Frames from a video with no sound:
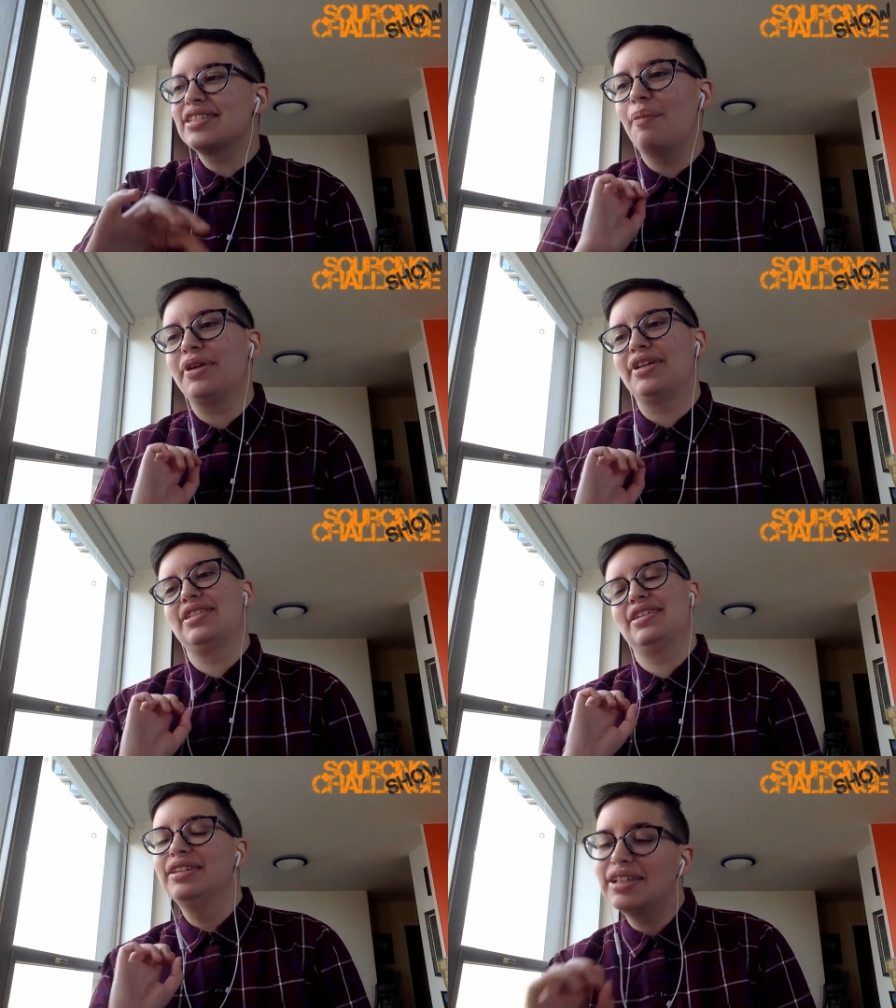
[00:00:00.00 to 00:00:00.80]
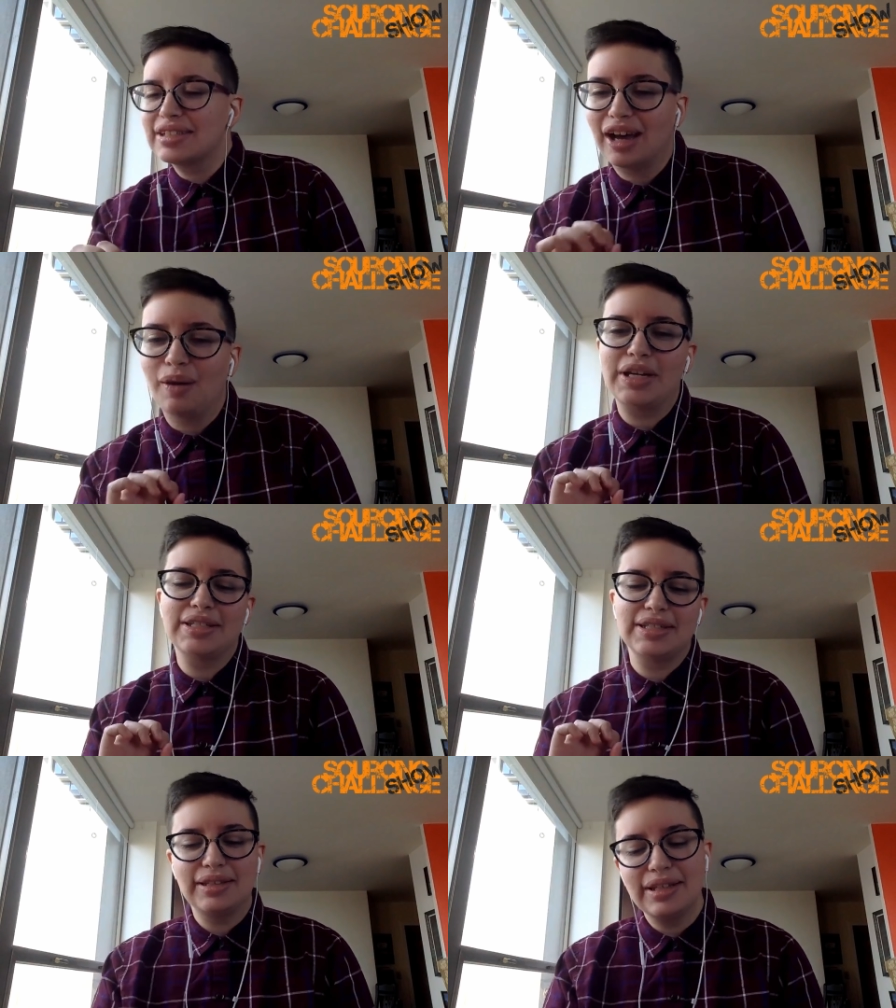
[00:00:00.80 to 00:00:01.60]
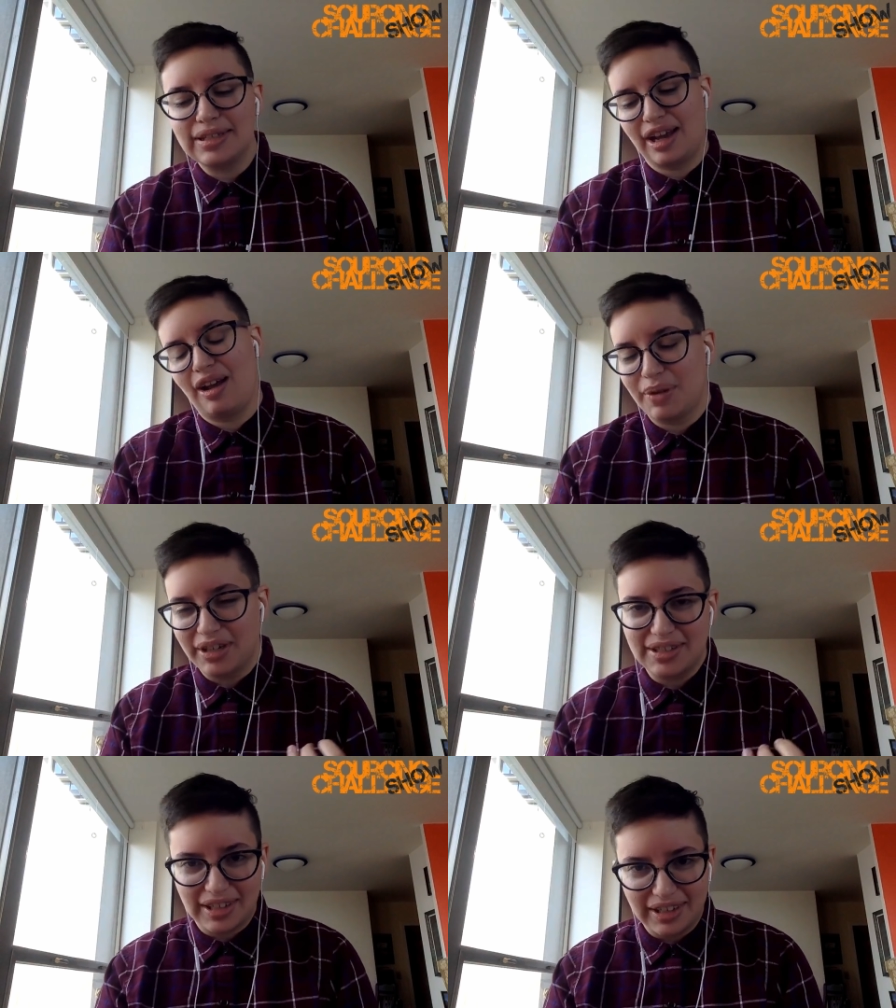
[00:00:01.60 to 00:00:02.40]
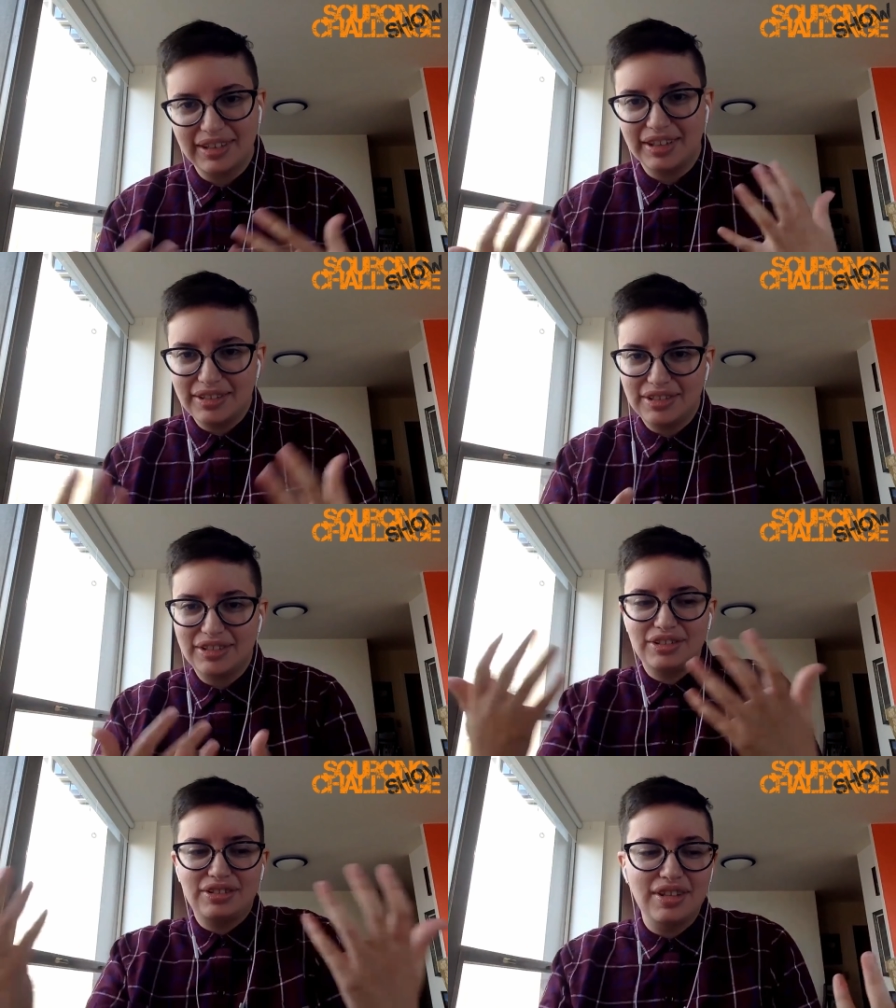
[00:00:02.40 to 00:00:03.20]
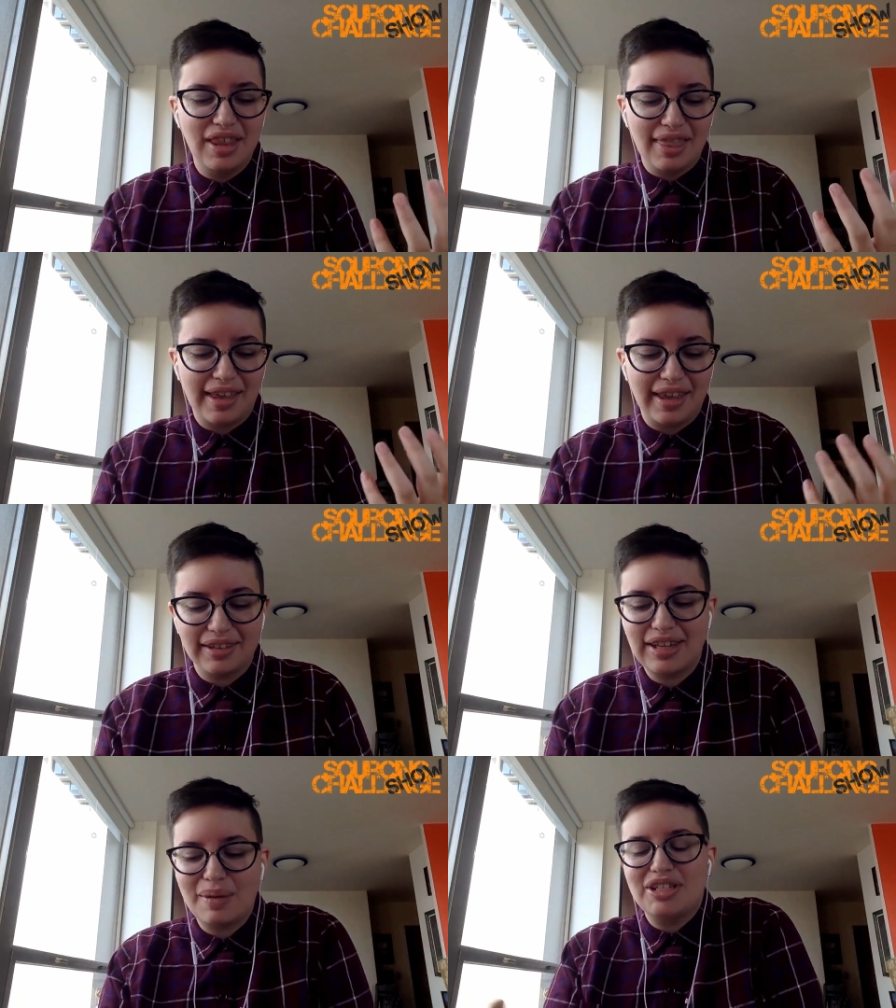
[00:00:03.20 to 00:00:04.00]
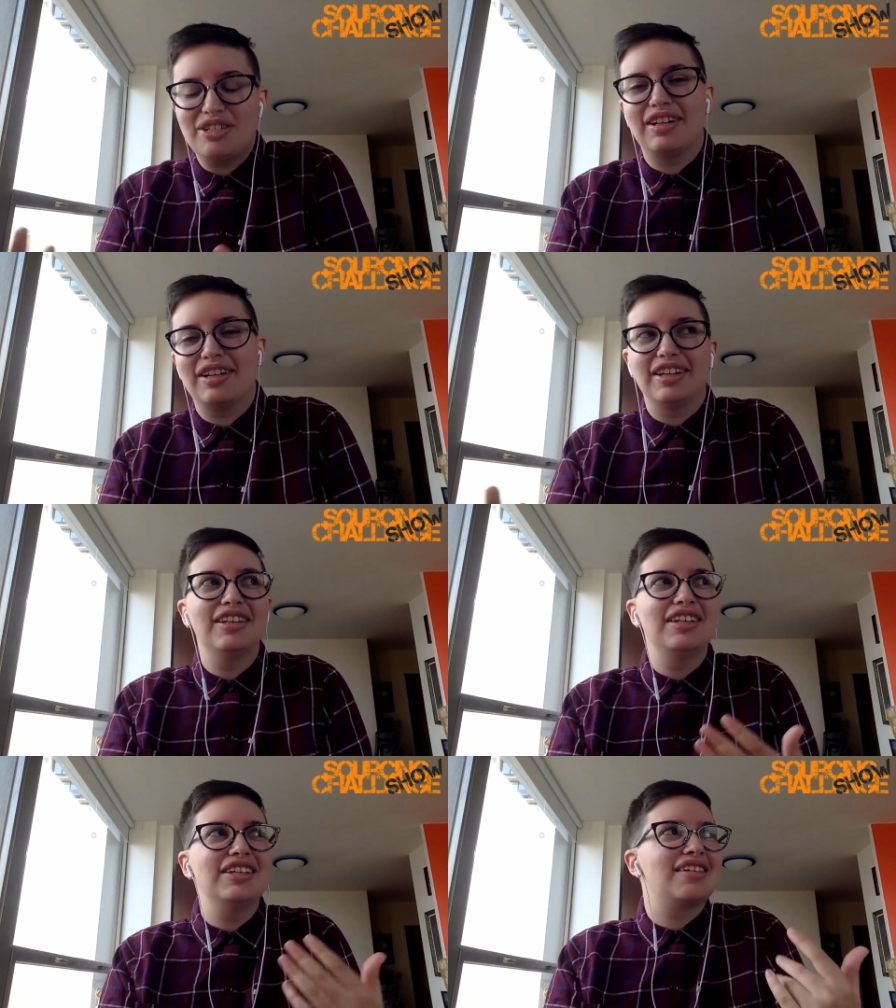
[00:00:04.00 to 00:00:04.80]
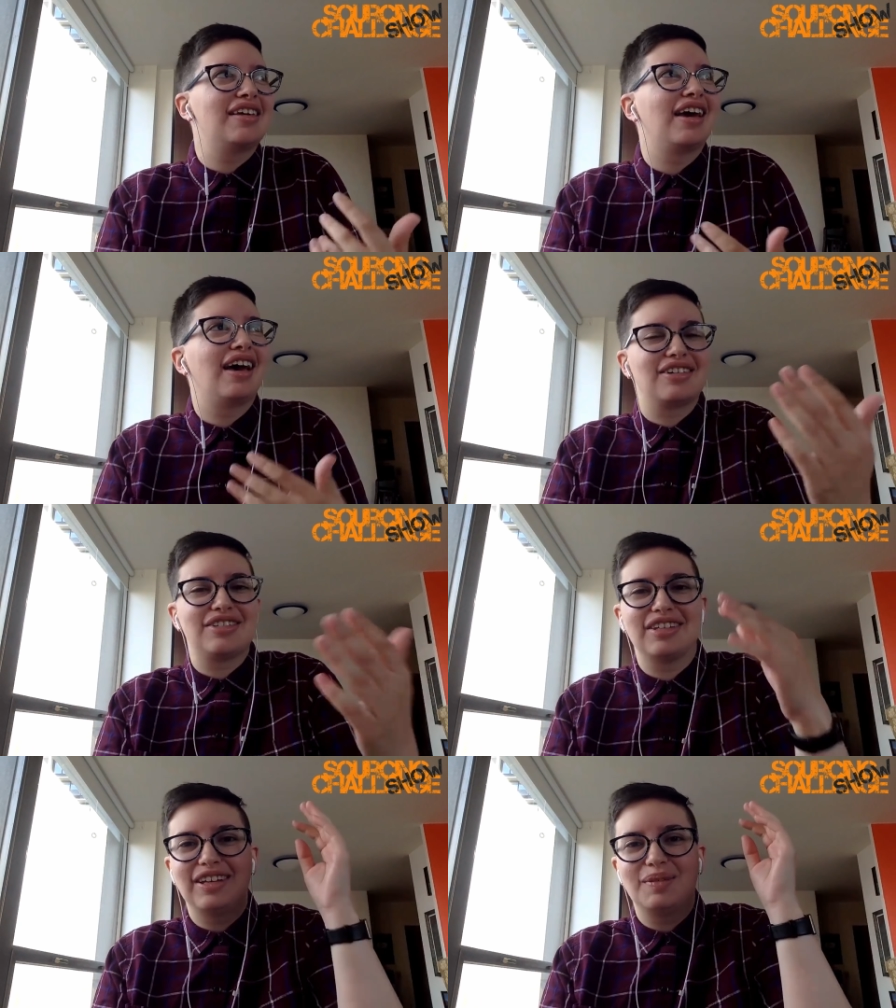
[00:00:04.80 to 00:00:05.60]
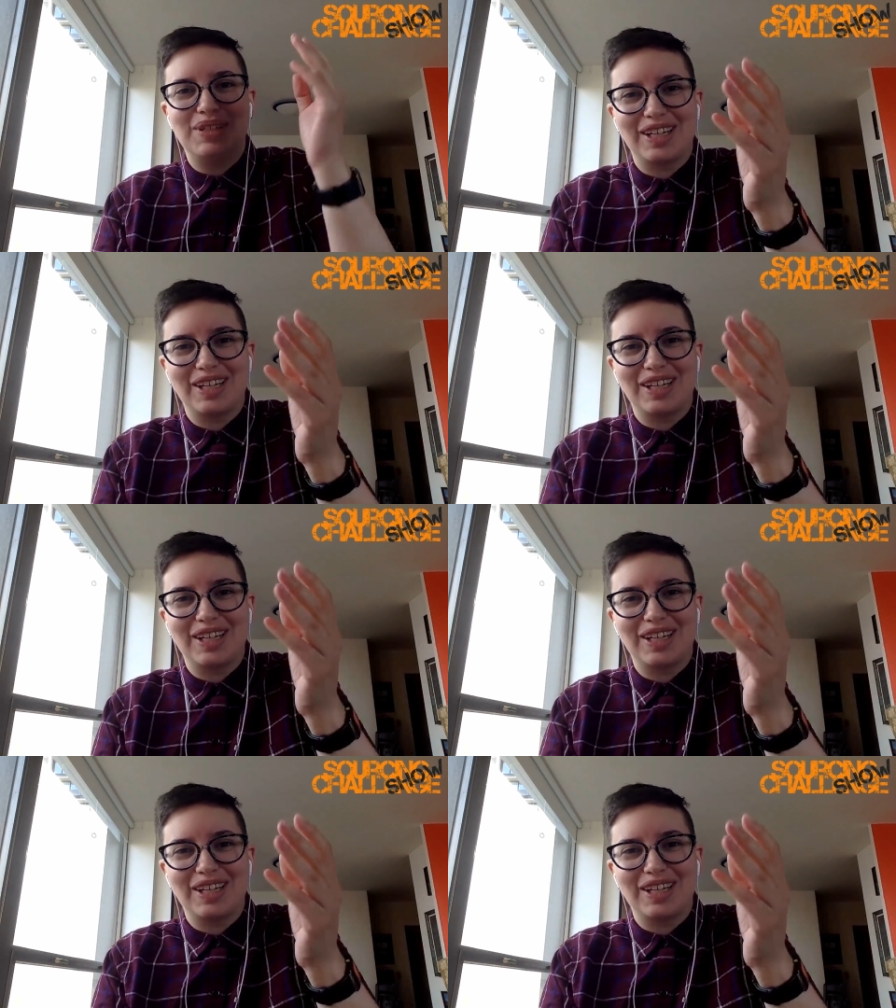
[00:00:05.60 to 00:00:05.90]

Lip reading: this competency and this competency and this competency. And they like demonstrate it in these like actually